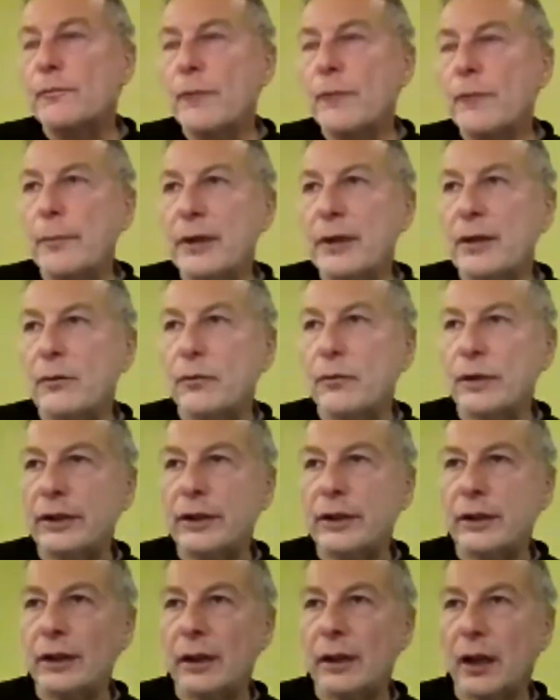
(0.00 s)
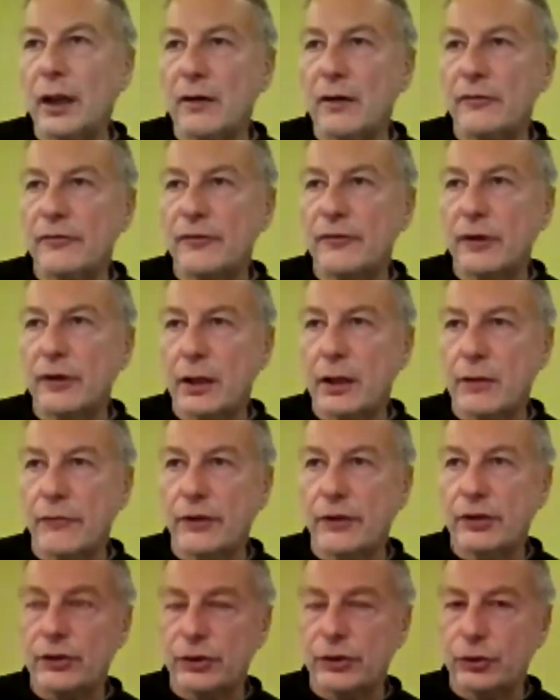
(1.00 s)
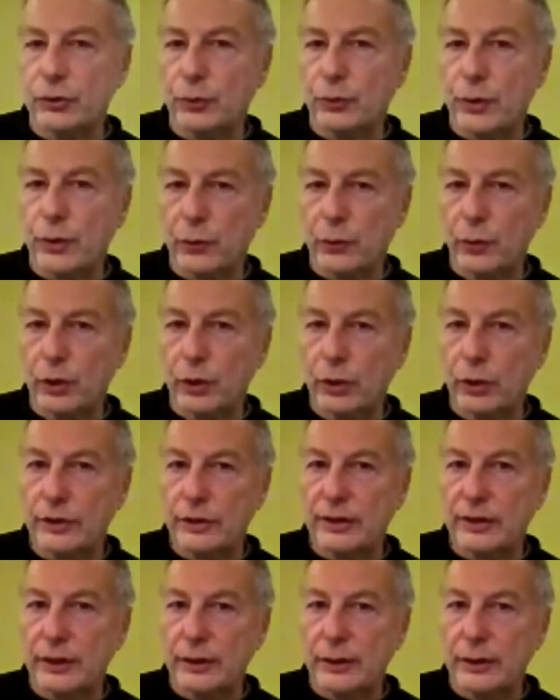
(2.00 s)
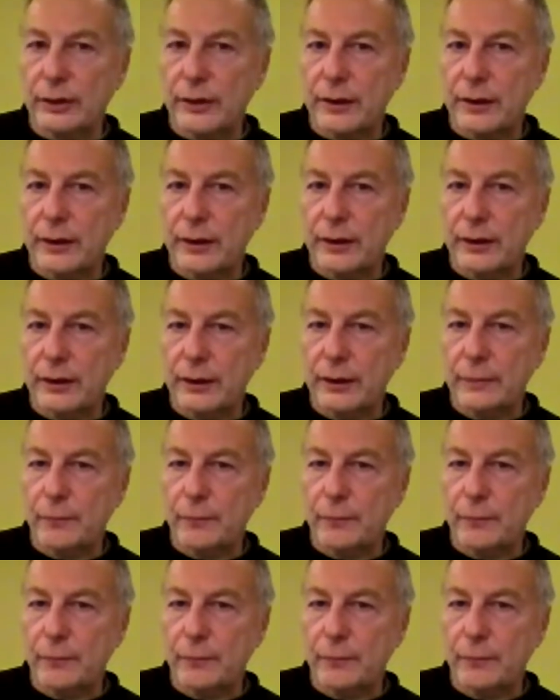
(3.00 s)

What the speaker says: I mean, we did a lot of research where we looked at the